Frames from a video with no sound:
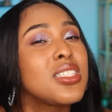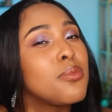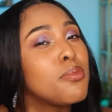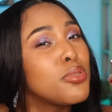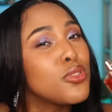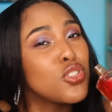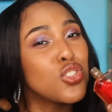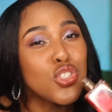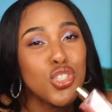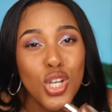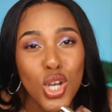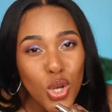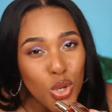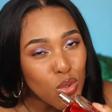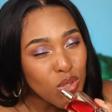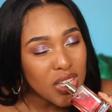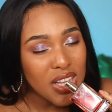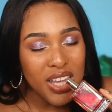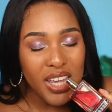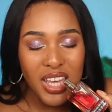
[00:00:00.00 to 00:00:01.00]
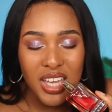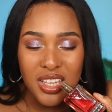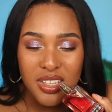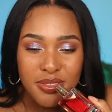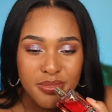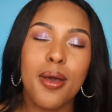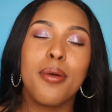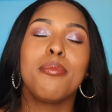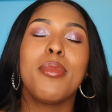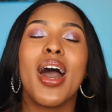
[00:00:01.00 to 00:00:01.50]
some patchouli.
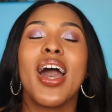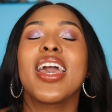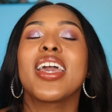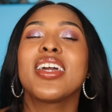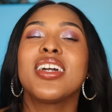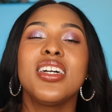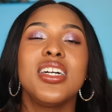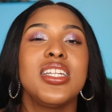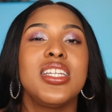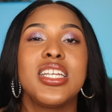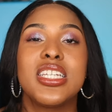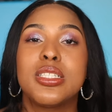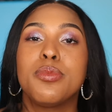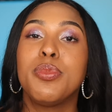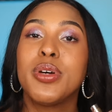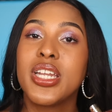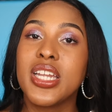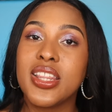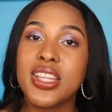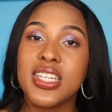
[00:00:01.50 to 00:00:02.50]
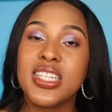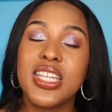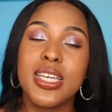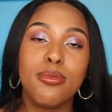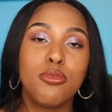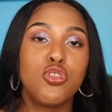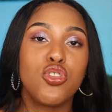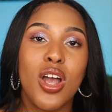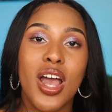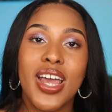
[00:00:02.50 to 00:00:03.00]
My goodness, but in the
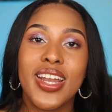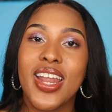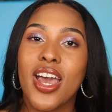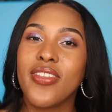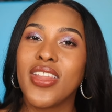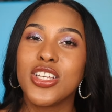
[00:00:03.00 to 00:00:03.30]
deep dry down,